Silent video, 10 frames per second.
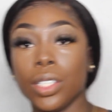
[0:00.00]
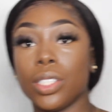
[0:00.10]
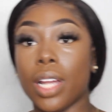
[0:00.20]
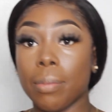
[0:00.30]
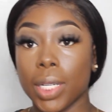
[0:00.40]

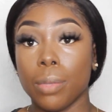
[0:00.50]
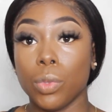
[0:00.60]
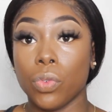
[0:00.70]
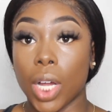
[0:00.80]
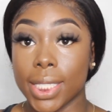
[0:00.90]
So now I'm
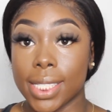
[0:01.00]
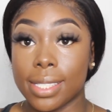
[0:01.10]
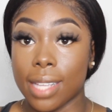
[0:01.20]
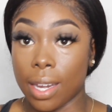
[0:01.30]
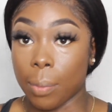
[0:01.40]
gonna move on to
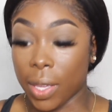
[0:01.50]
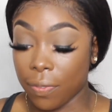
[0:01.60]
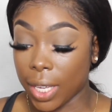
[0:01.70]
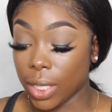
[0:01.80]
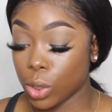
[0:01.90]
setting my
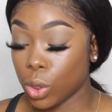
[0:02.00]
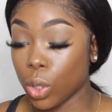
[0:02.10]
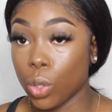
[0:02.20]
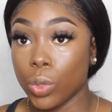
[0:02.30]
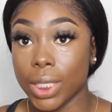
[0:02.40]
face.
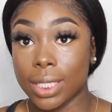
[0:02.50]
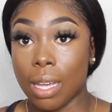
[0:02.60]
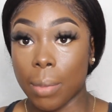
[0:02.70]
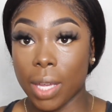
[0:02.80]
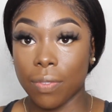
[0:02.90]
So to
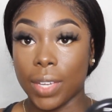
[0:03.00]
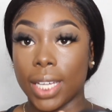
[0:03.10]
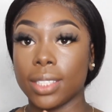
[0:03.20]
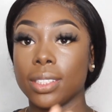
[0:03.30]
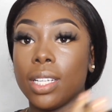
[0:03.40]
set my
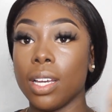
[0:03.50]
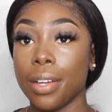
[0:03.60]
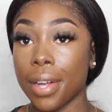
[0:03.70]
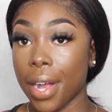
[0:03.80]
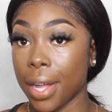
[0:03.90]
face,
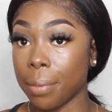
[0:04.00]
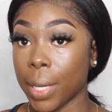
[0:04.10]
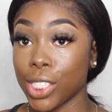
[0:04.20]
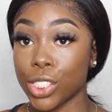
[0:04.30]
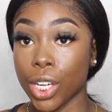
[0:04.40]

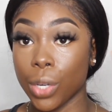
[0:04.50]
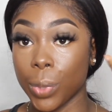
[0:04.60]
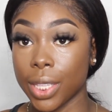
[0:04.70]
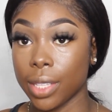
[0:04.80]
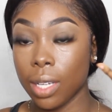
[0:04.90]
I start
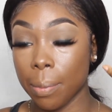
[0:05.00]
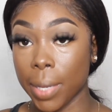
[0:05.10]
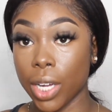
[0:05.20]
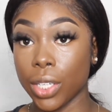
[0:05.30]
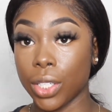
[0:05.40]
with
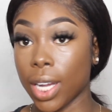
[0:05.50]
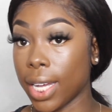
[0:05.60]
my under